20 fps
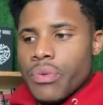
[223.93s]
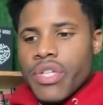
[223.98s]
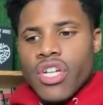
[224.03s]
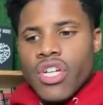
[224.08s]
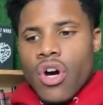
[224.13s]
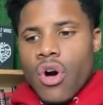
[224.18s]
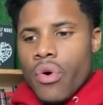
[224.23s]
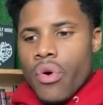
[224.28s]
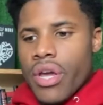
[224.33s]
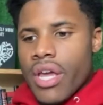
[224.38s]
We
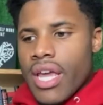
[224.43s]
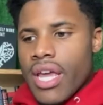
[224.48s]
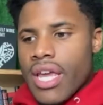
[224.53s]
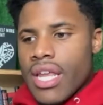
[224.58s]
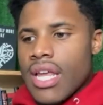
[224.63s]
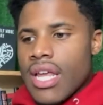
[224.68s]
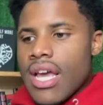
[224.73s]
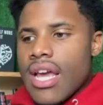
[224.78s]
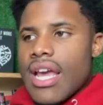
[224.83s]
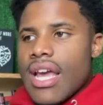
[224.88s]
go
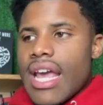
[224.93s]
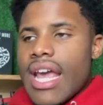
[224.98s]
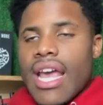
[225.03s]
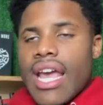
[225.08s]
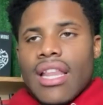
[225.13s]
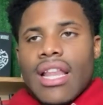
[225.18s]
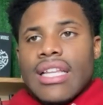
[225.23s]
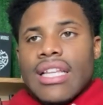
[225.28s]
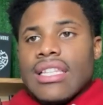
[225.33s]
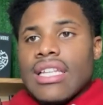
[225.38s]
in,
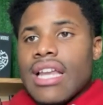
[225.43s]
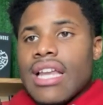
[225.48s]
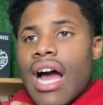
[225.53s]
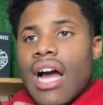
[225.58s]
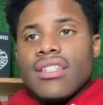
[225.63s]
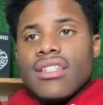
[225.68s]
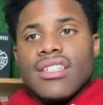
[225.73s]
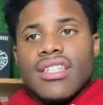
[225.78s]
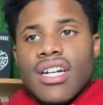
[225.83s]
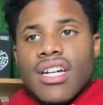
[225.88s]
and like the
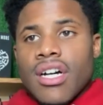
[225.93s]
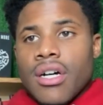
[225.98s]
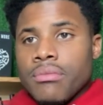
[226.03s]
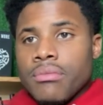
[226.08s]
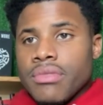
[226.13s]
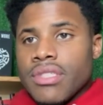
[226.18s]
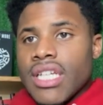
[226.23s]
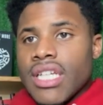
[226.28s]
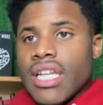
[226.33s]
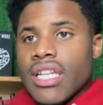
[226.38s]
doctor
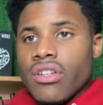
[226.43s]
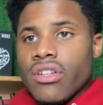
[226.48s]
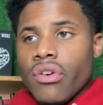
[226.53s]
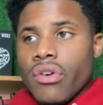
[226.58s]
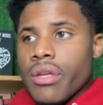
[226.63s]
comes in,